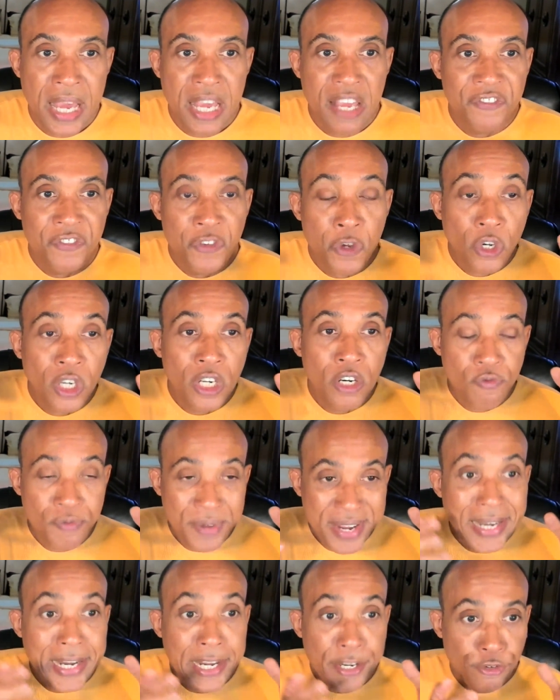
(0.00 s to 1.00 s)
If you're going to
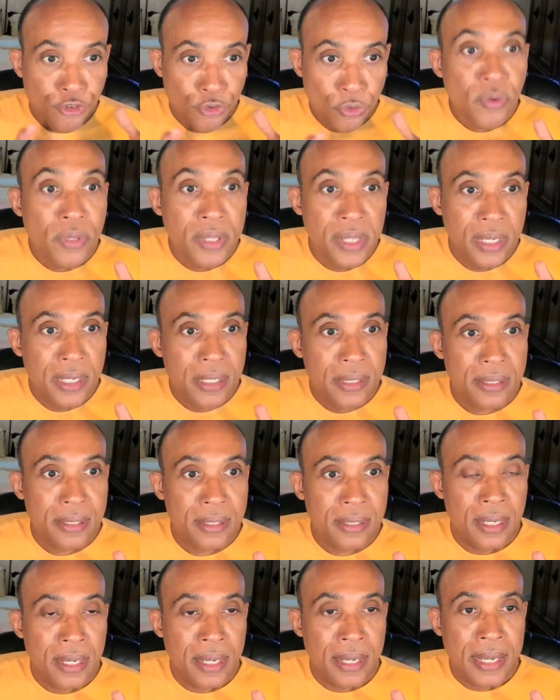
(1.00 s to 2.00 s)
really do
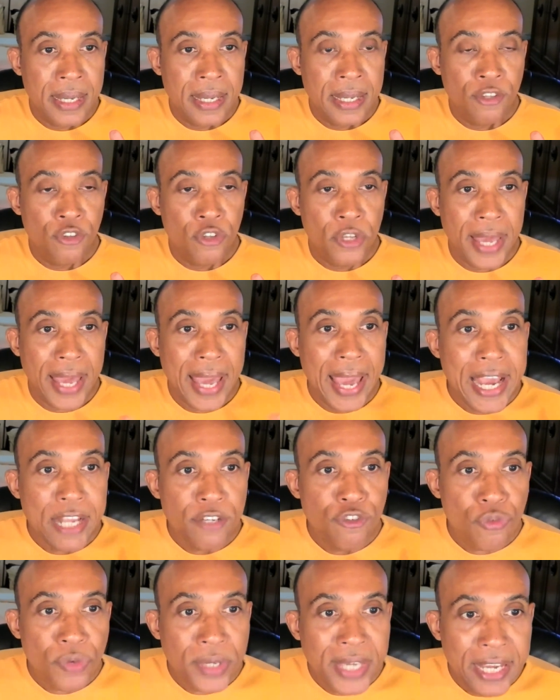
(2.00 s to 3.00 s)
this,
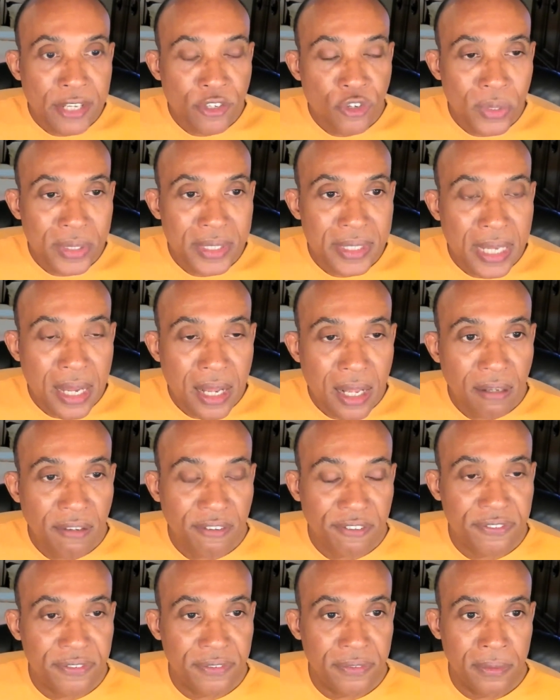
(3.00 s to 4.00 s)
educate
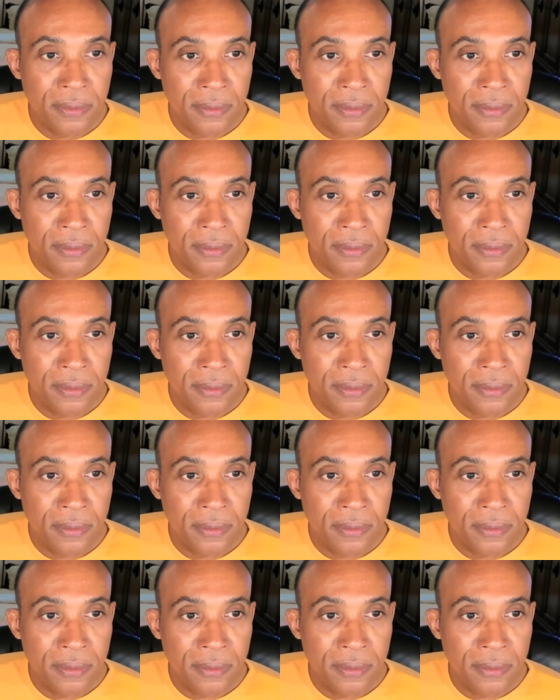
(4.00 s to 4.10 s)
yourself.